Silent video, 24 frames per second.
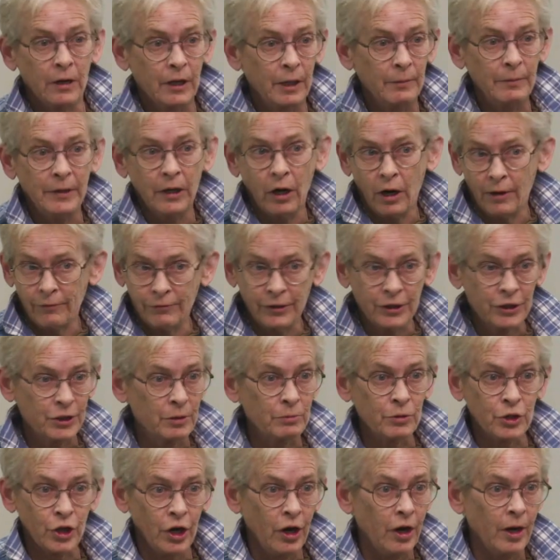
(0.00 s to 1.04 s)
I'm going to be offering
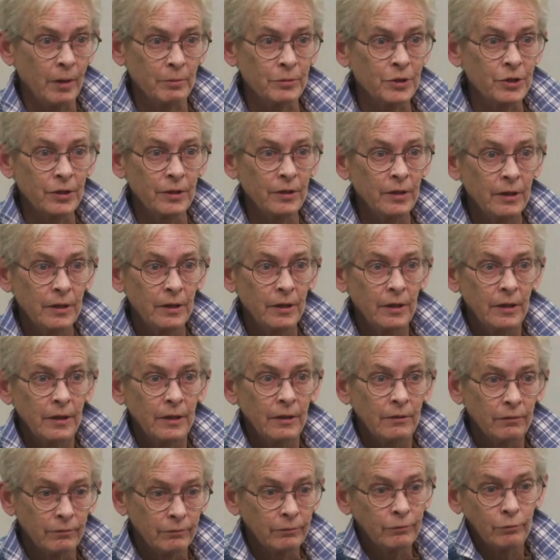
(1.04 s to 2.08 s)
some jobs,
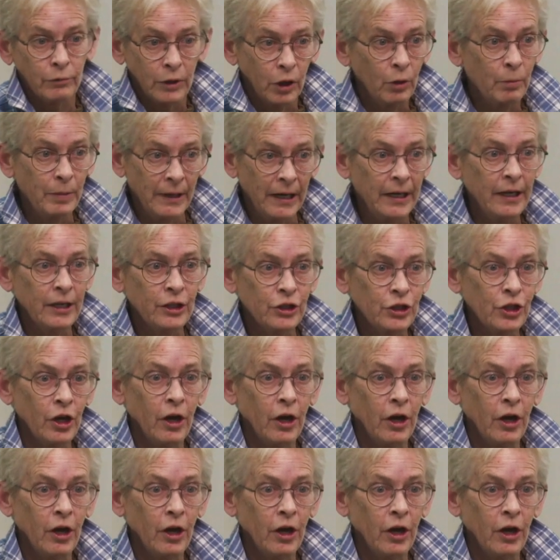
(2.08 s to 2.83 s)
real paying